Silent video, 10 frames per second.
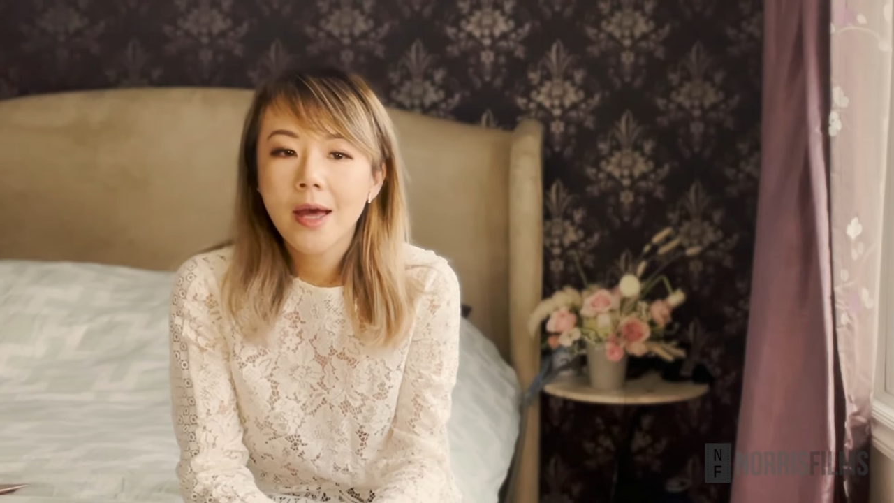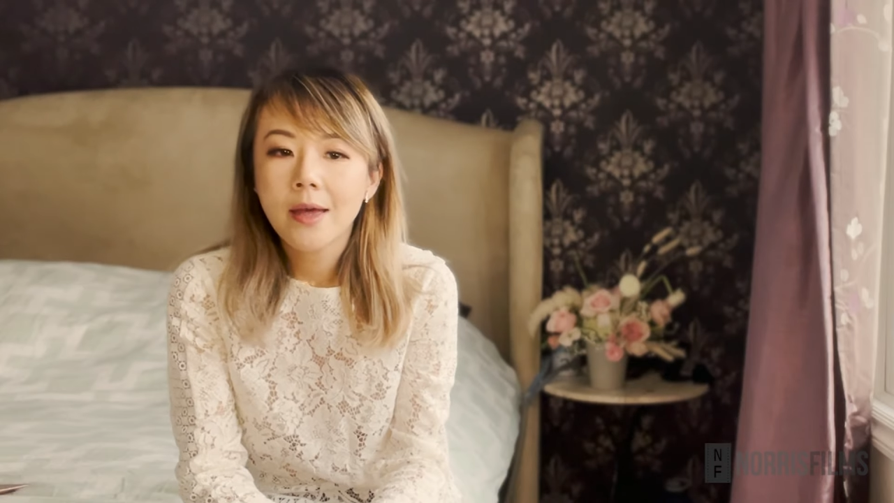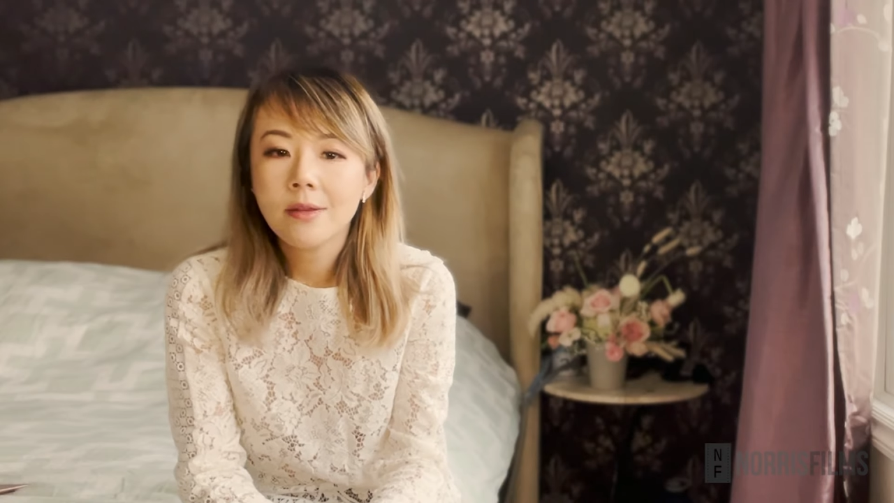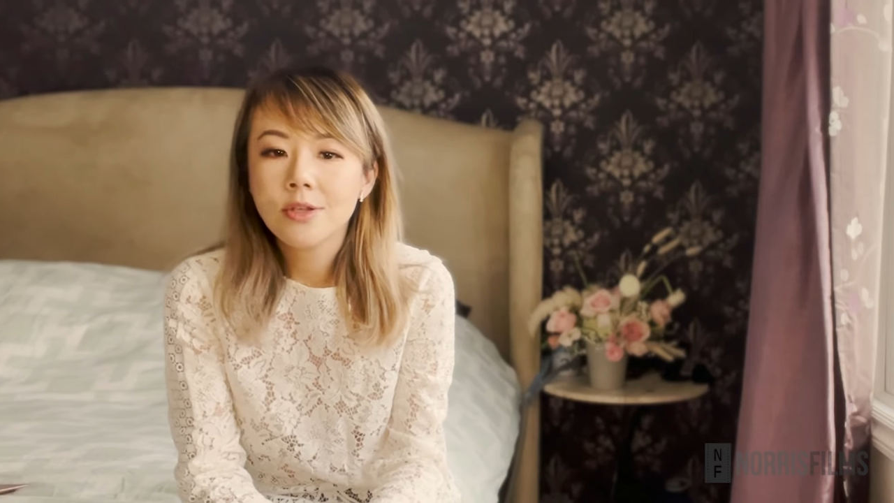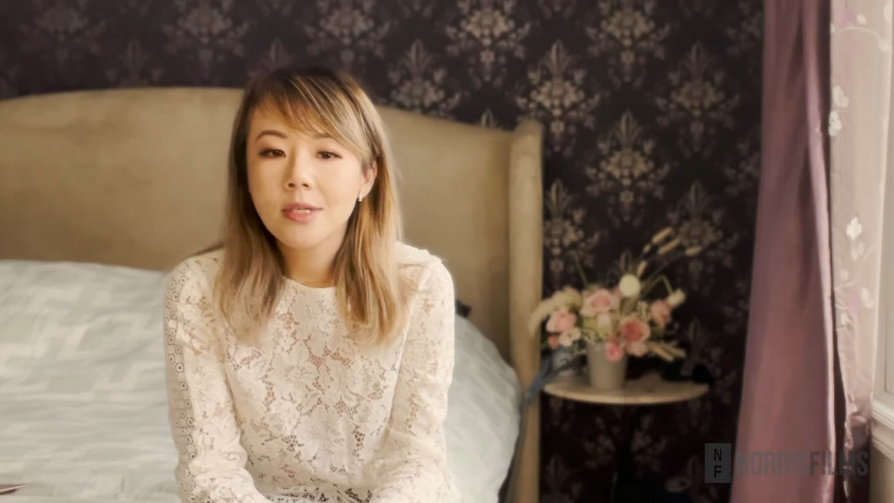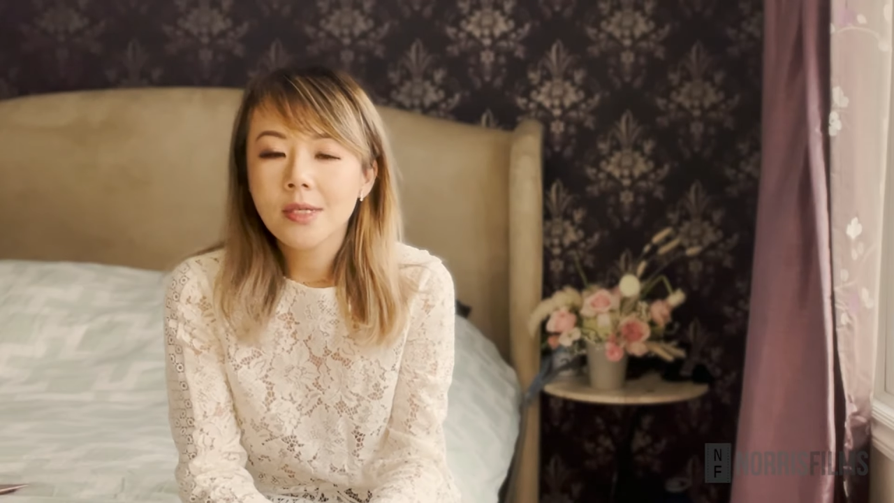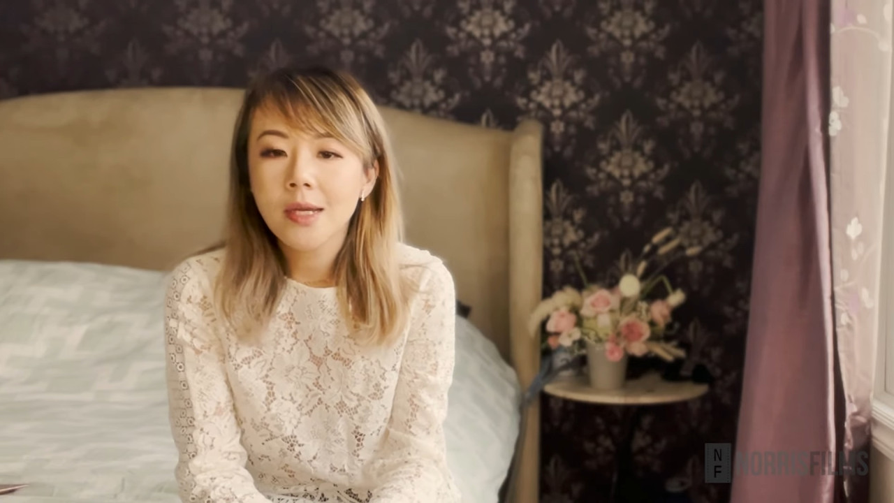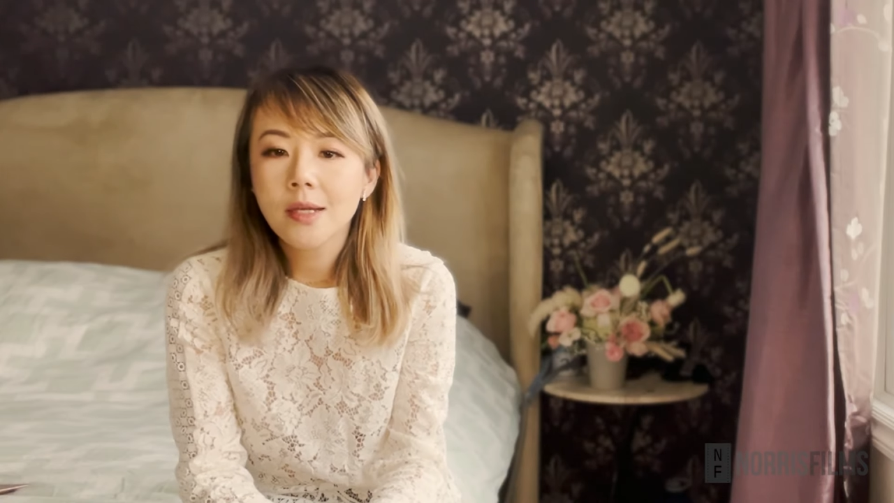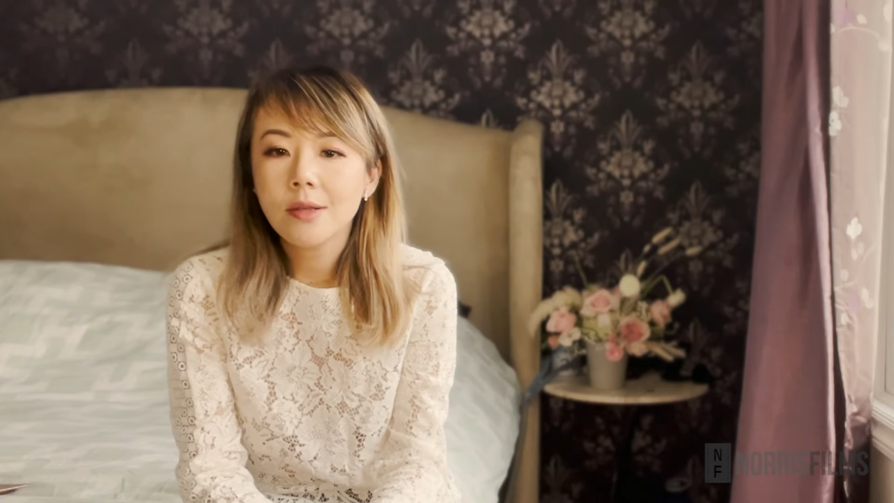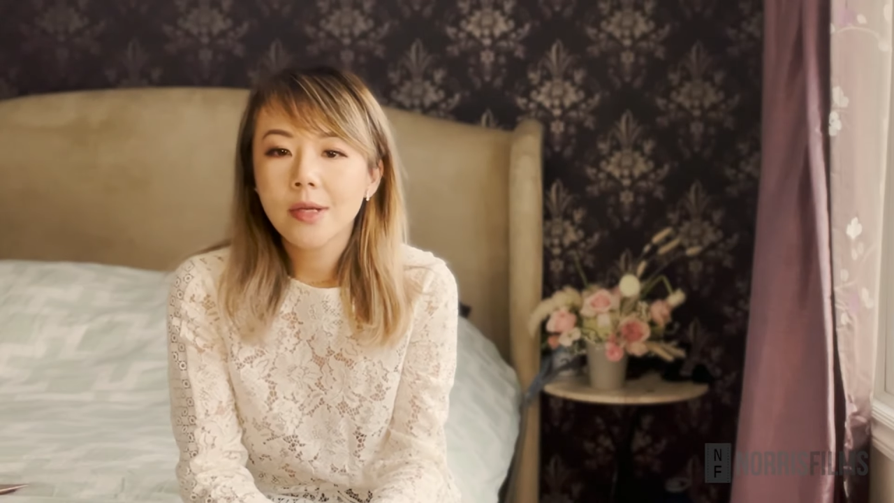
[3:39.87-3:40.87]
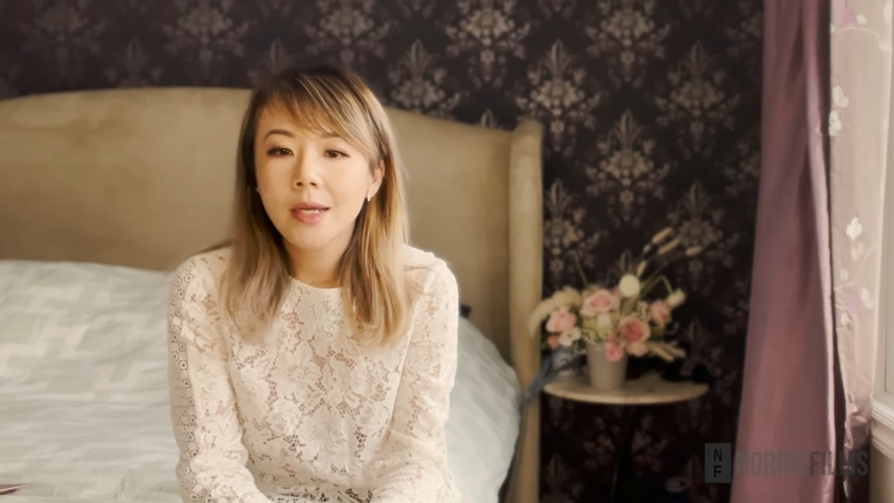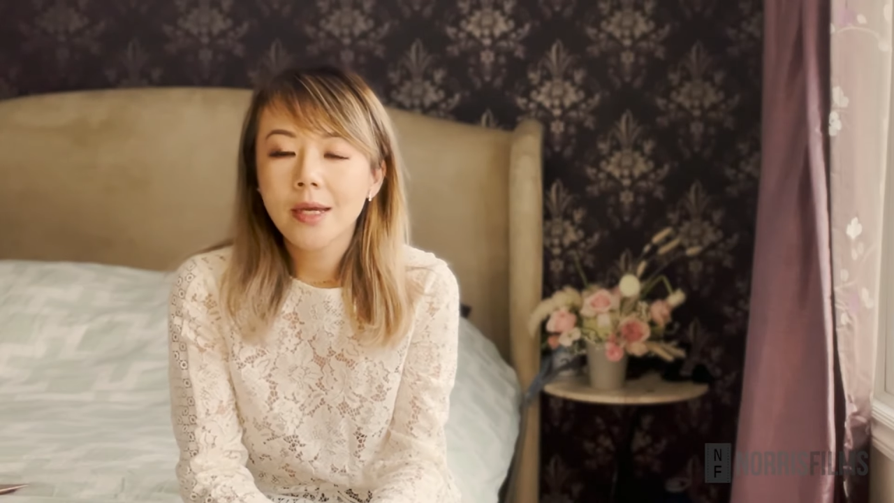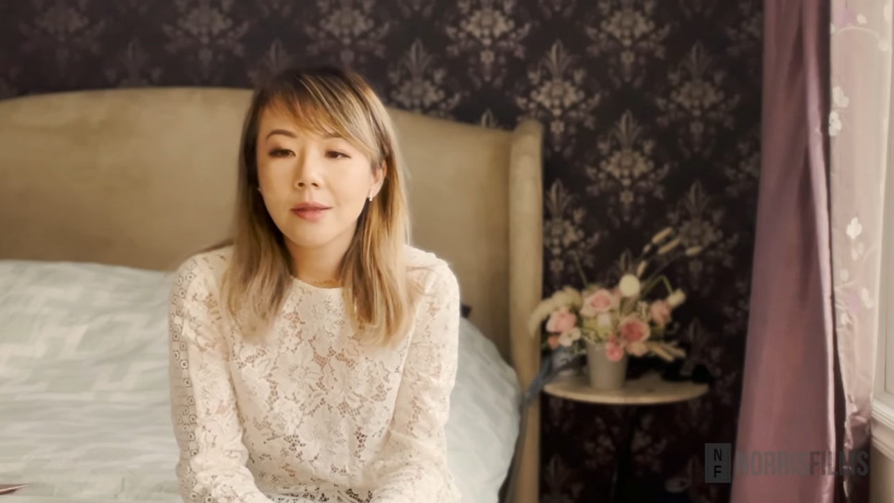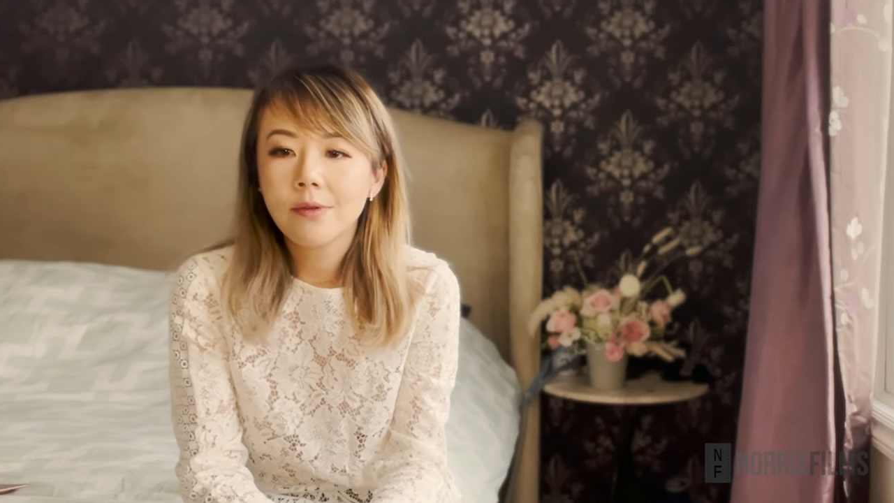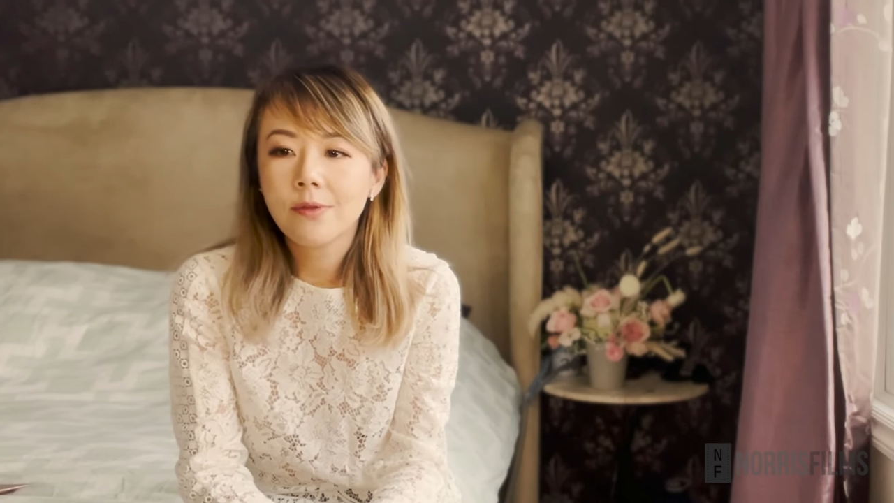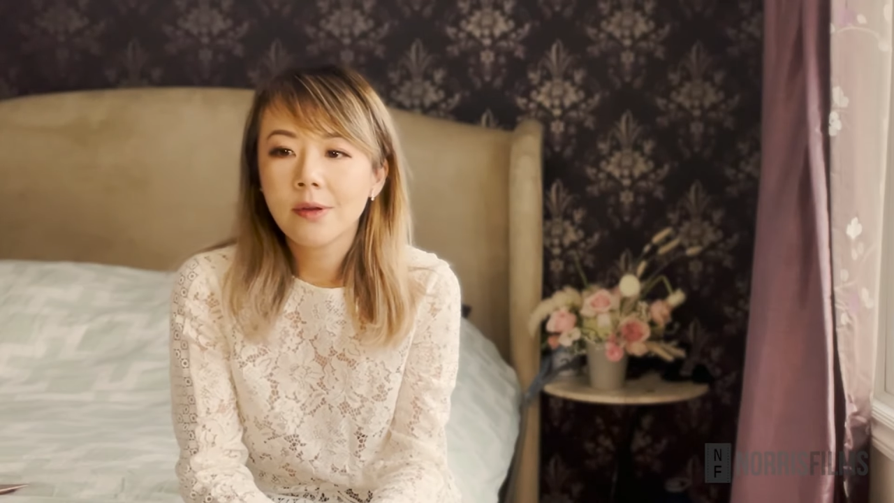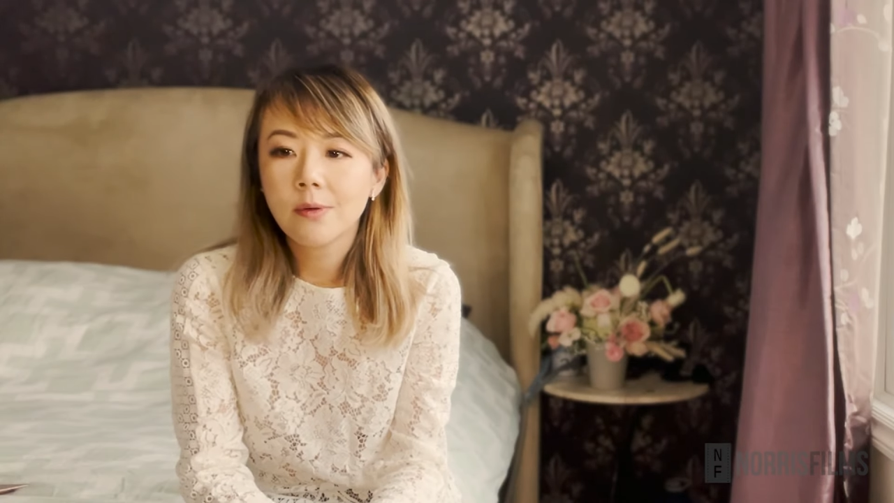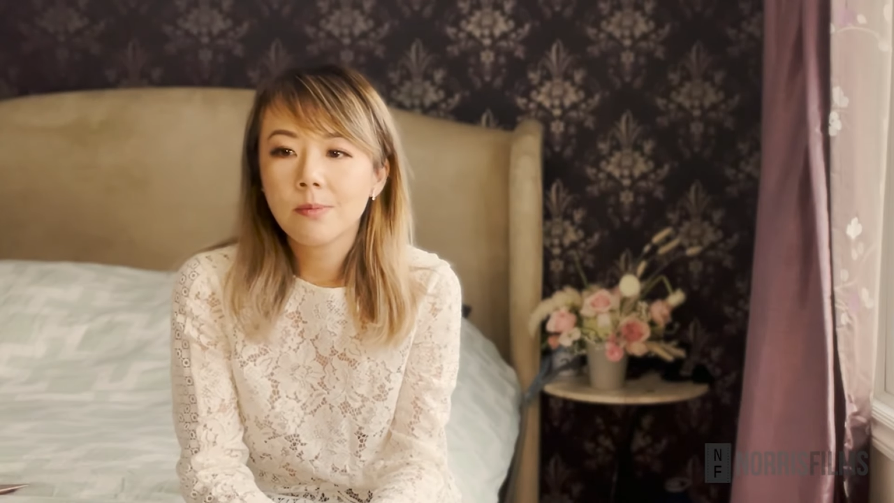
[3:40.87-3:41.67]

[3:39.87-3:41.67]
and just kind of looking at different